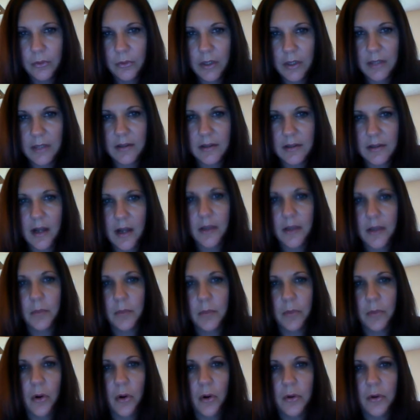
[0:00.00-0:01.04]
It's not the
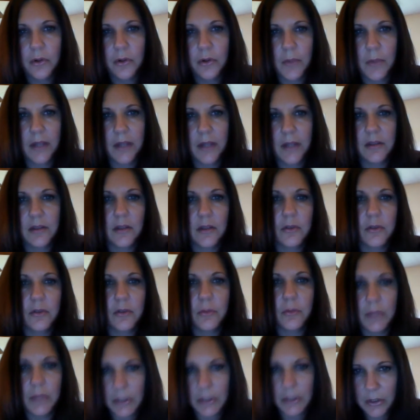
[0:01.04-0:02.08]
broker's best interest,
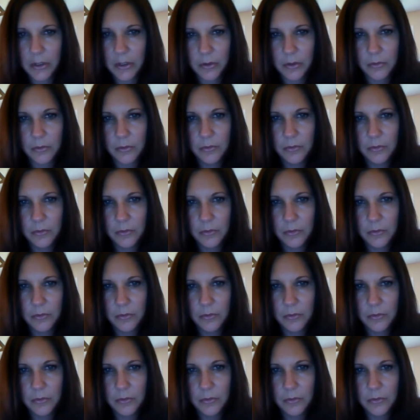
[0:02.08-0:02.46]
but you.